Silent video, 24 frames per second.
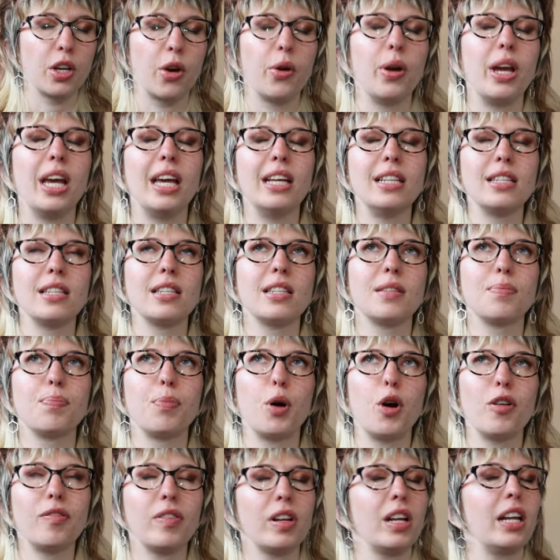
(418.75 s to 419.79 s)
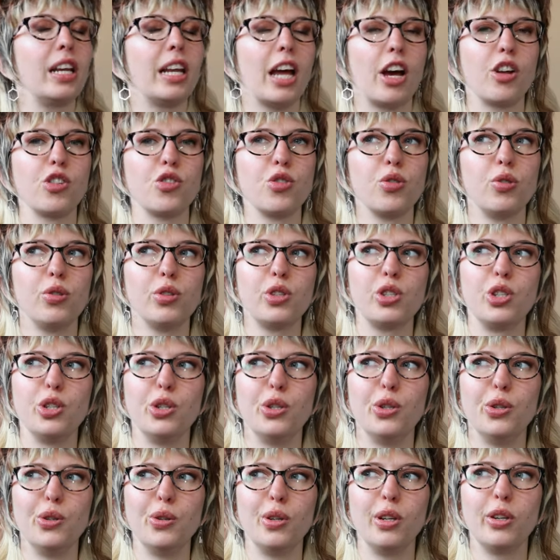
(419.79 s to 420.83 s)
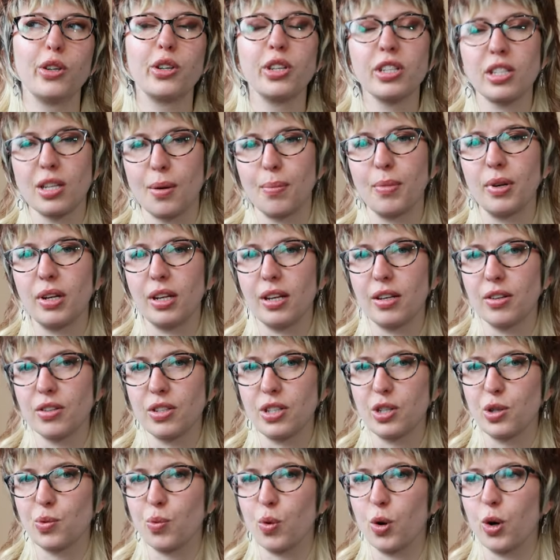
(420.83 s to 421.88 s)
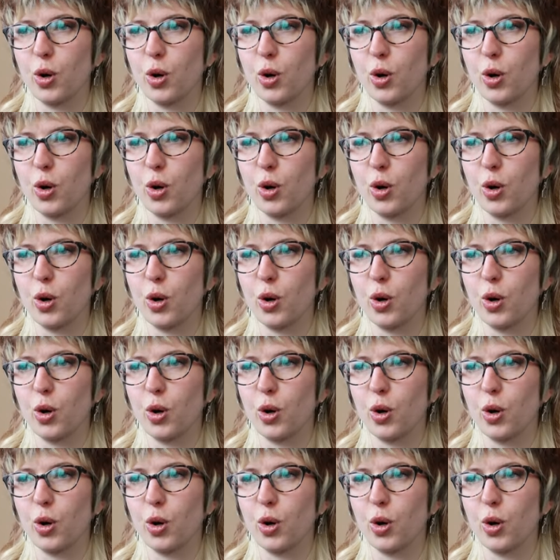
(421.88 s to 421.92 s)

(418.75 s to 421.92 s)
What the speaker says: So it's perfectly natural to look at somebody else's